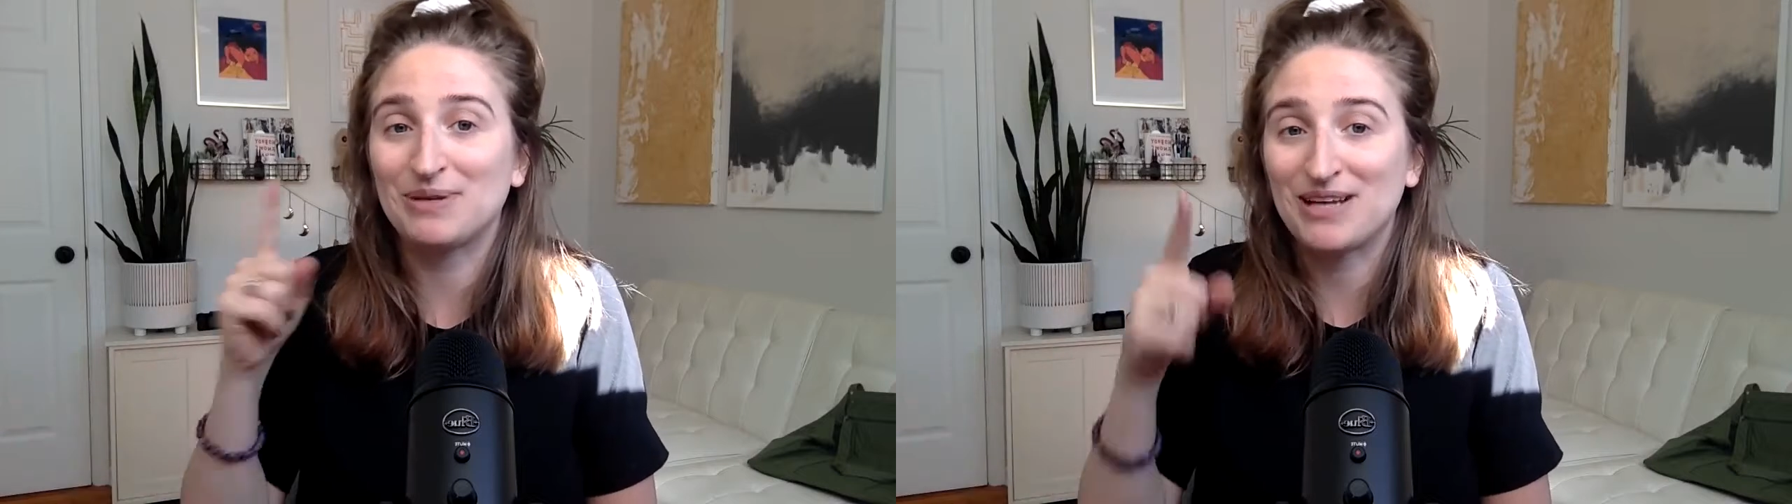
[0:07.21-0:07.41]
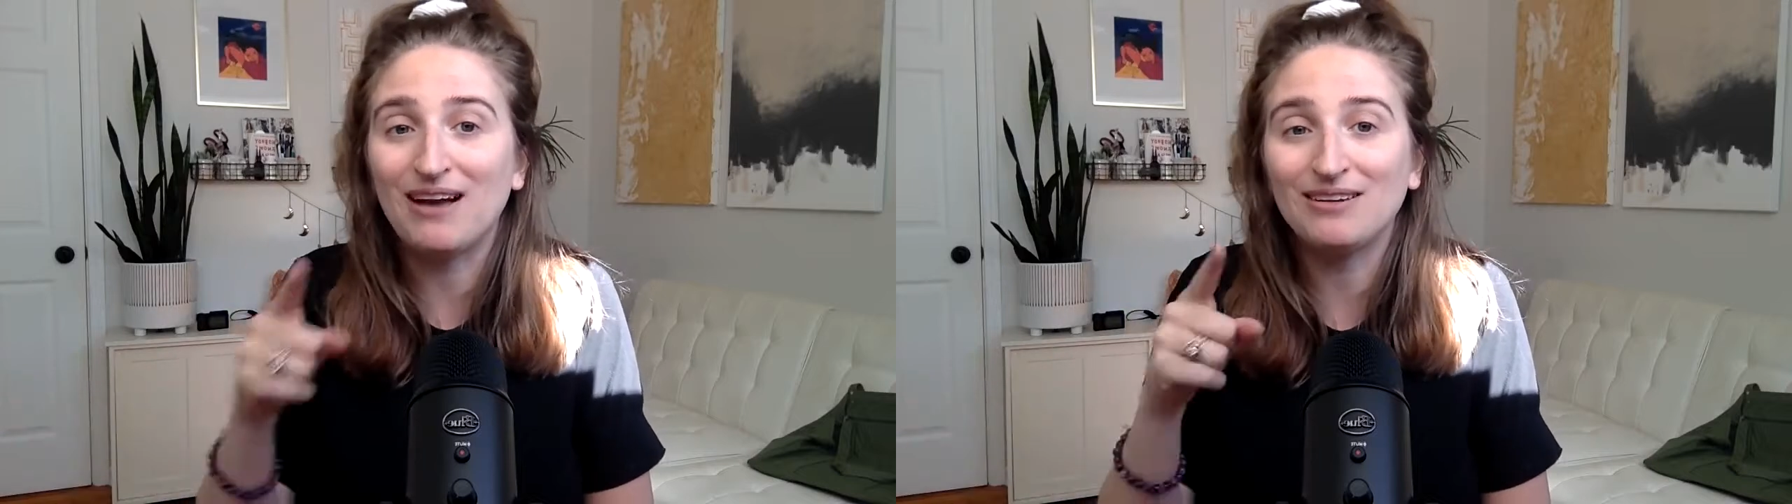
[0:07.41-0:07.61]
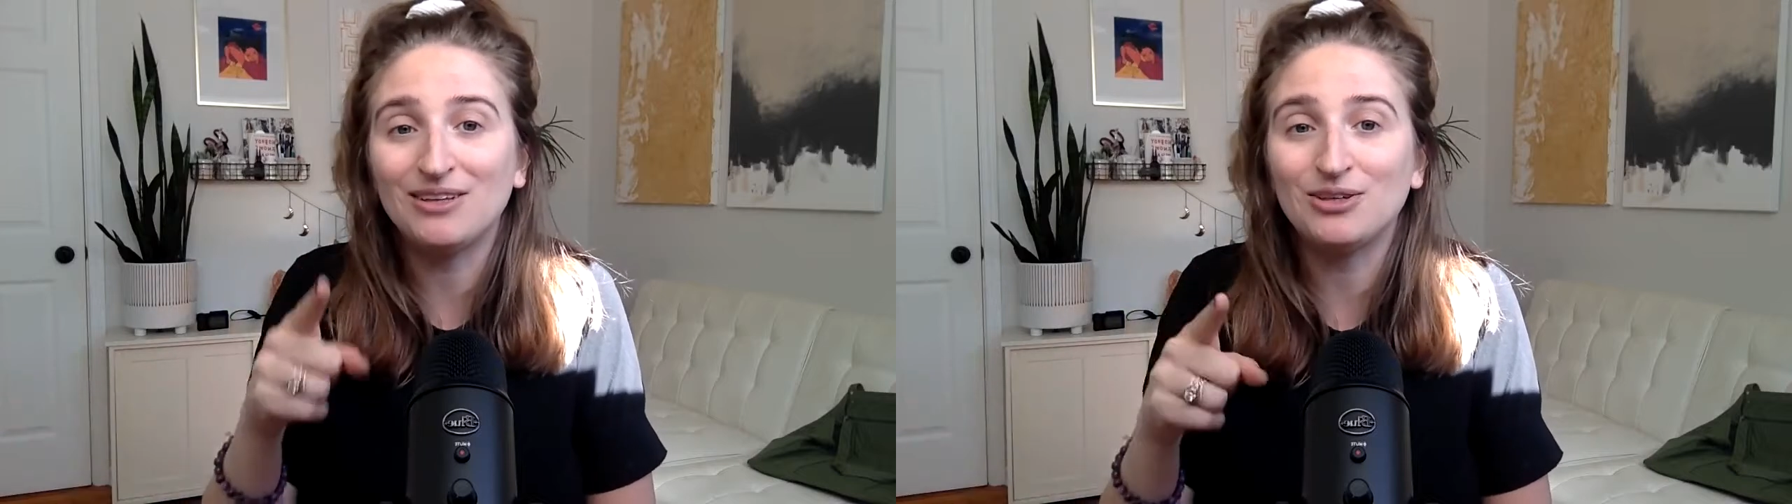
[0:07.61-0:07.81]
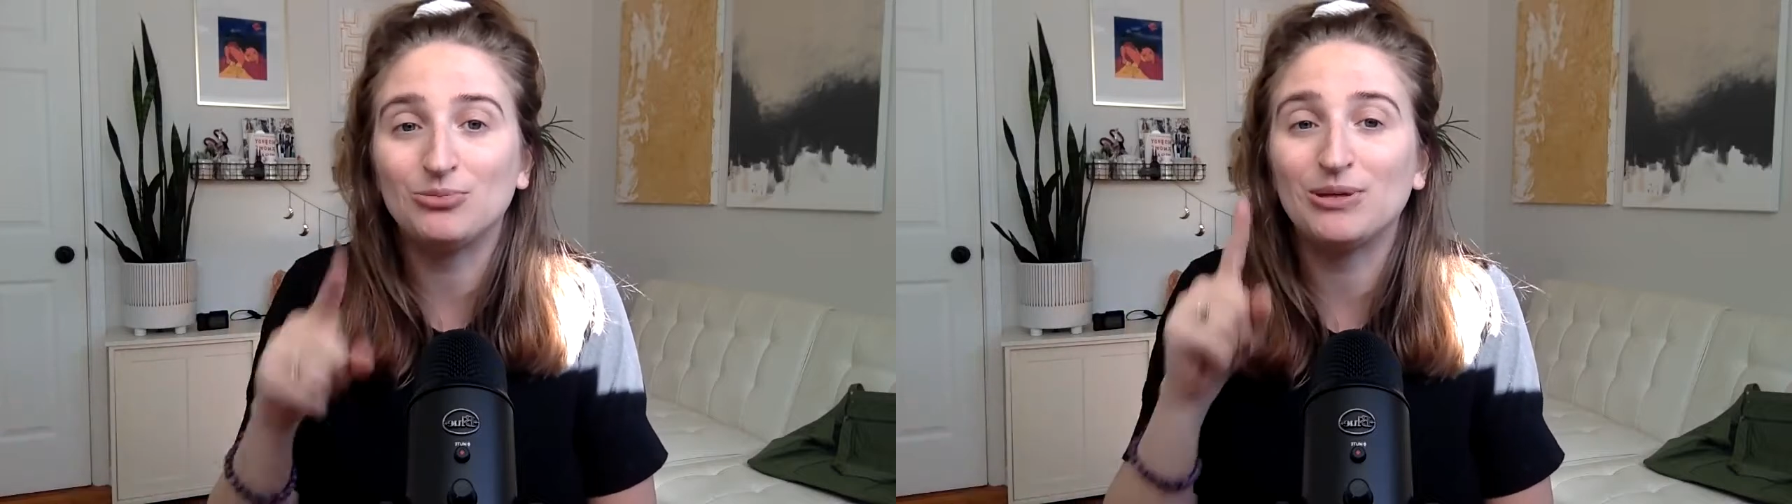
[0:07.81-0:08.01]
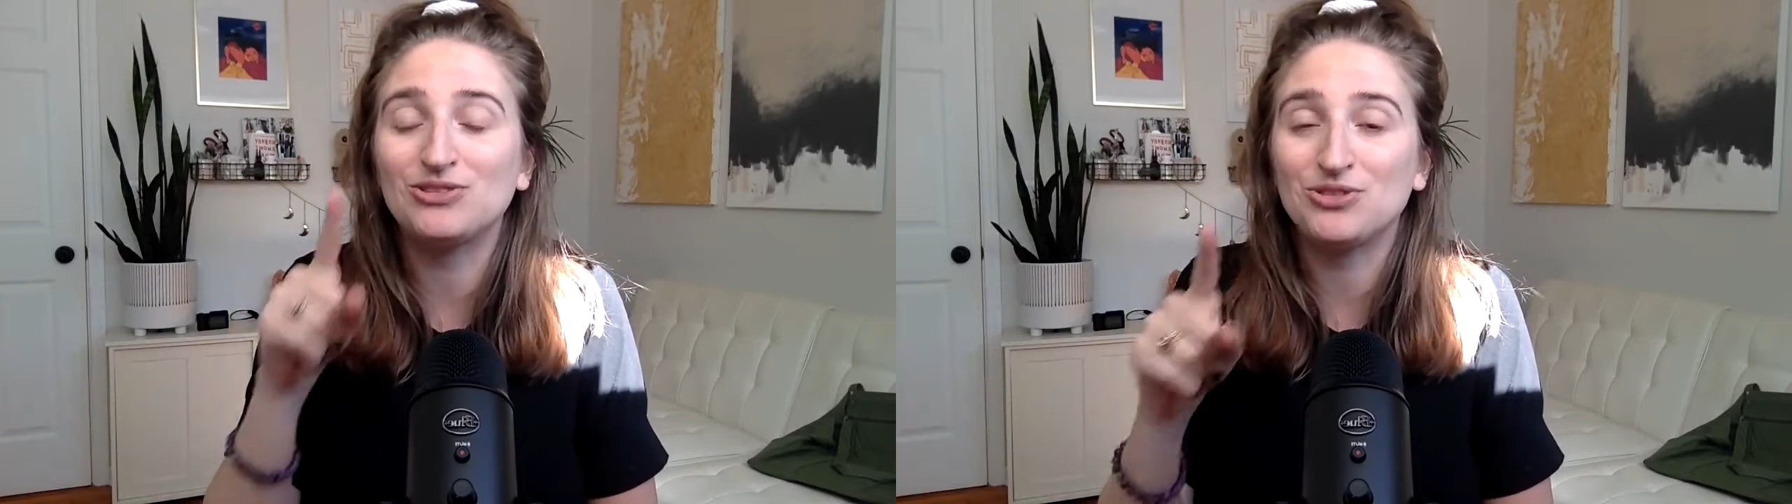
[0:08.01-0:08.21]
but not you
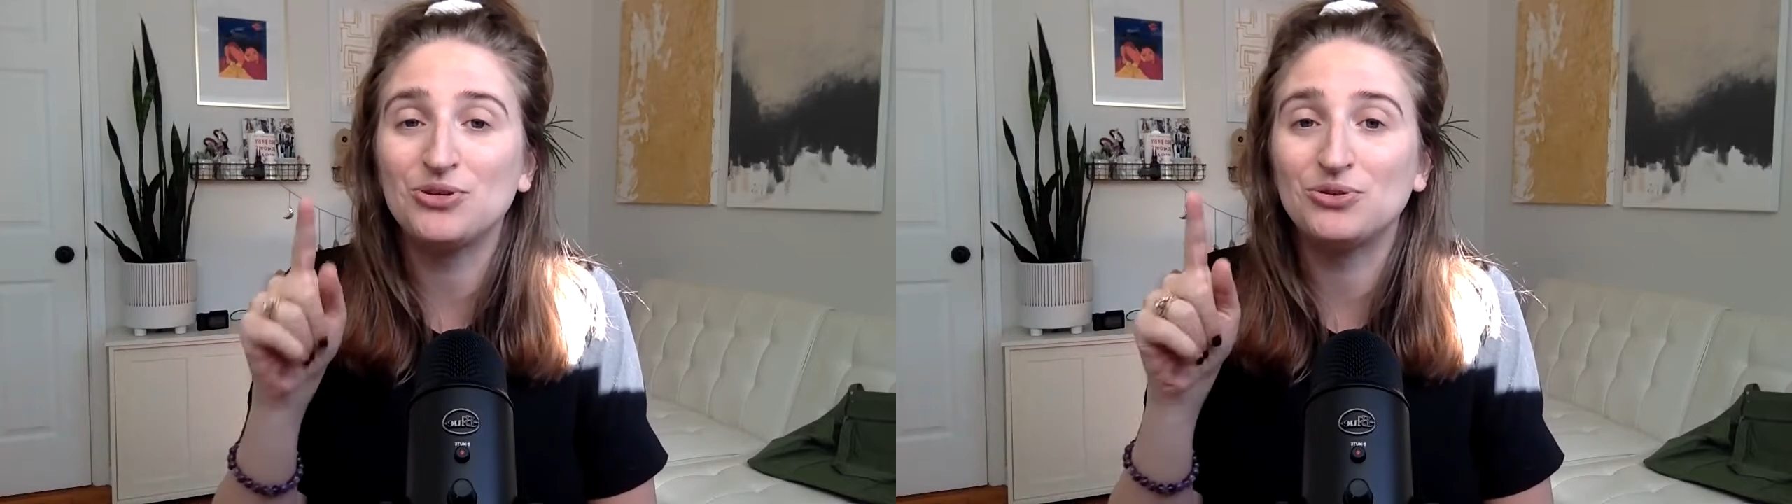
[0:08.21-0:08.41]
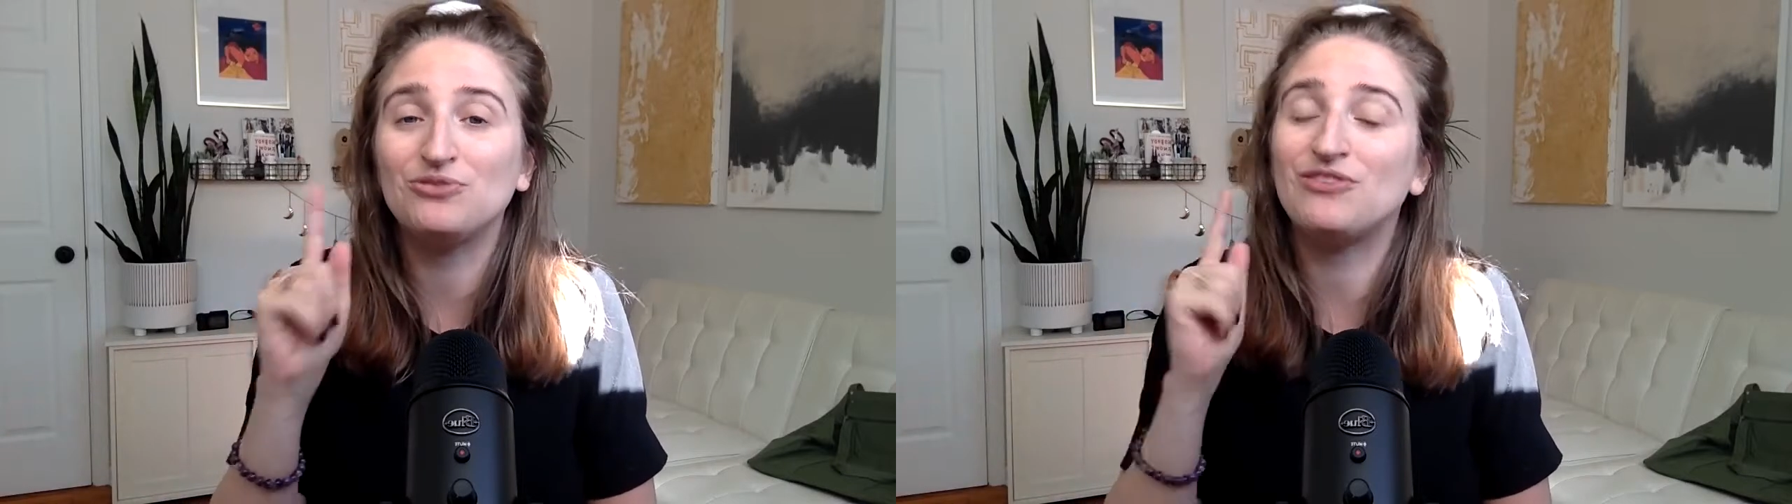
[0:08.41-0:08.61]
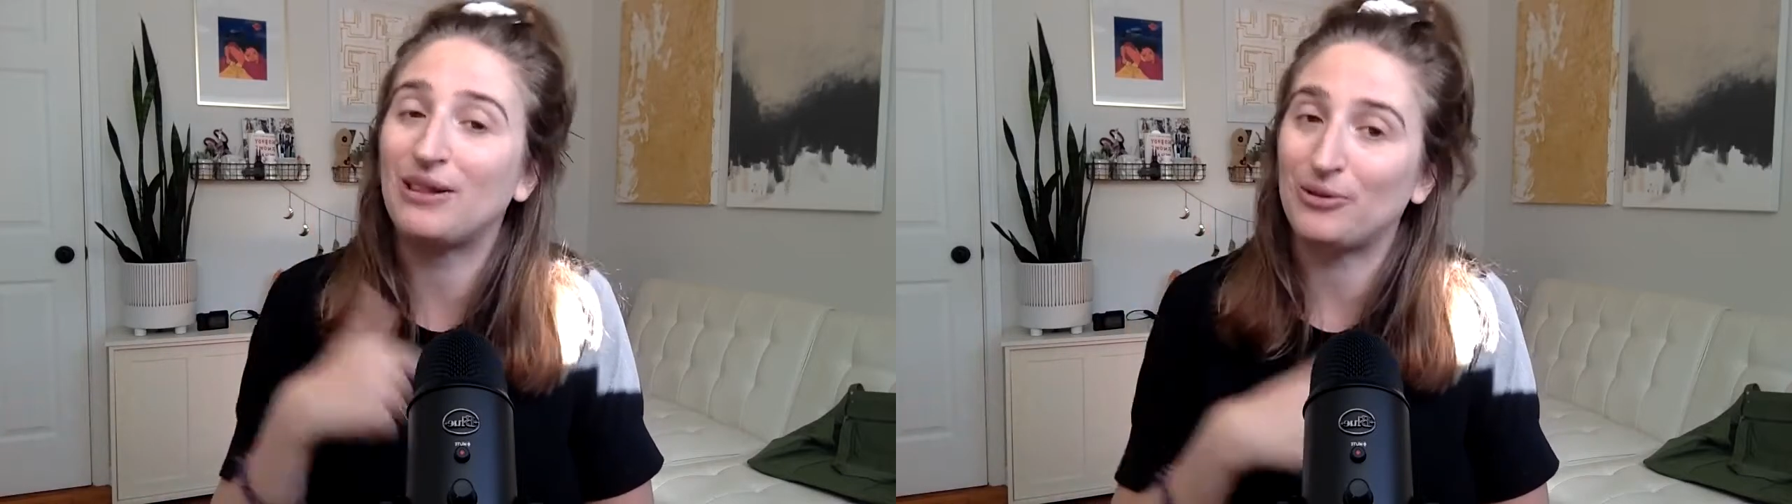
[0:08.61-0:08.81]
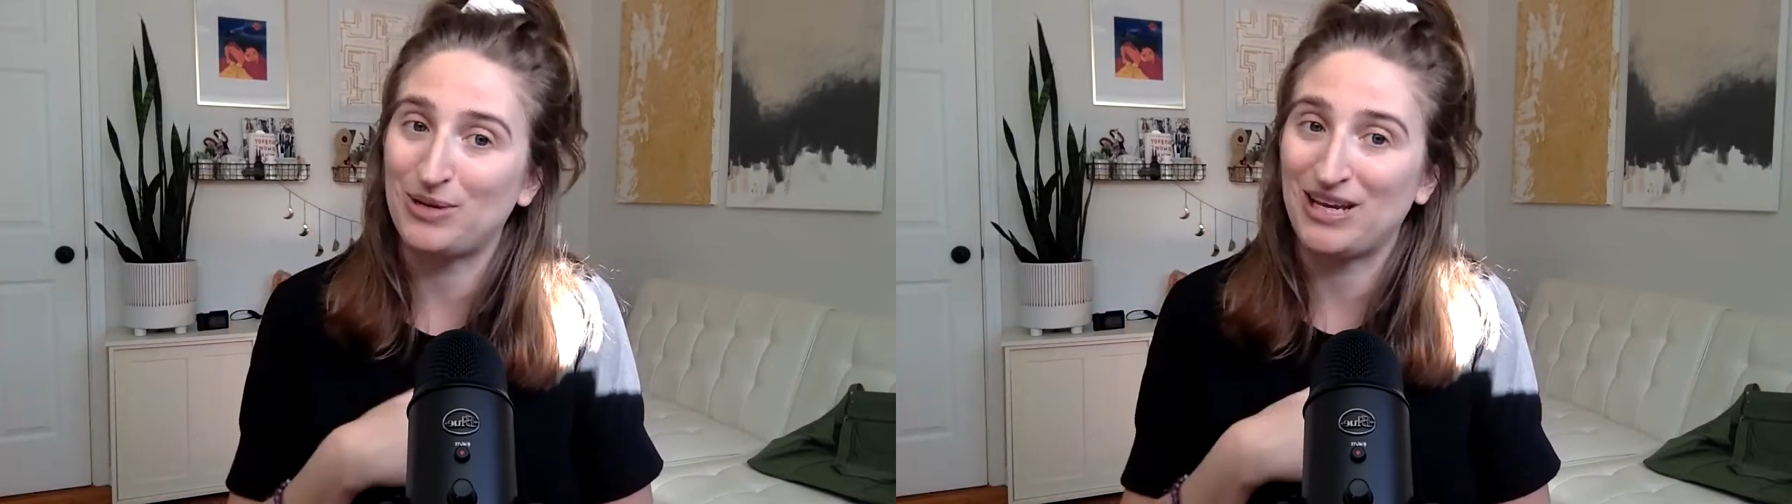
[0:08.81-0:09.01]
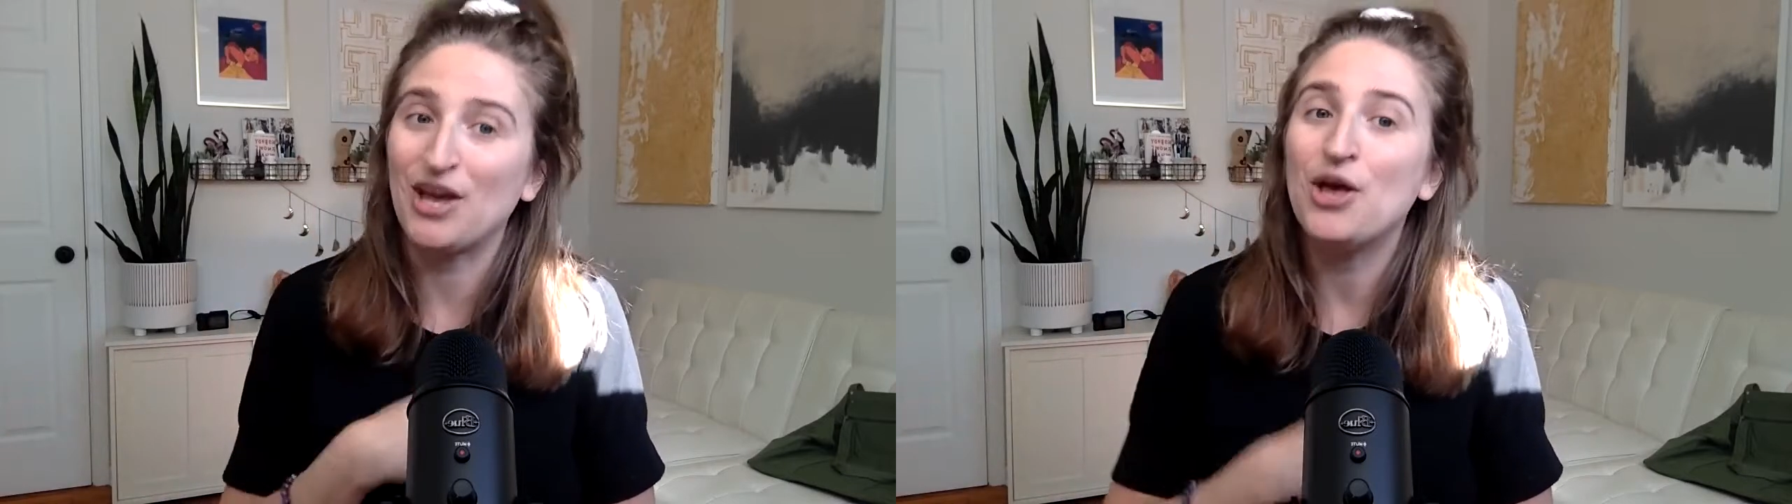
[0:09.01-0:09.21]
because you follow
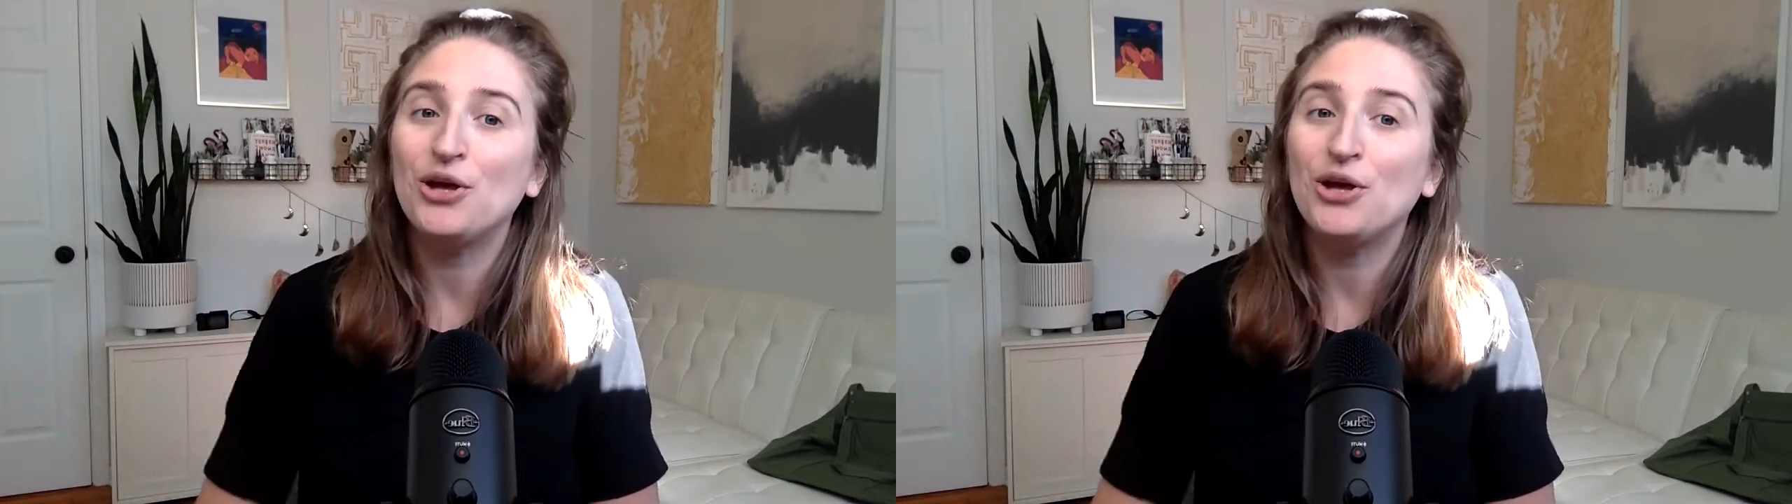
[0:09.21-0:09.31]
me,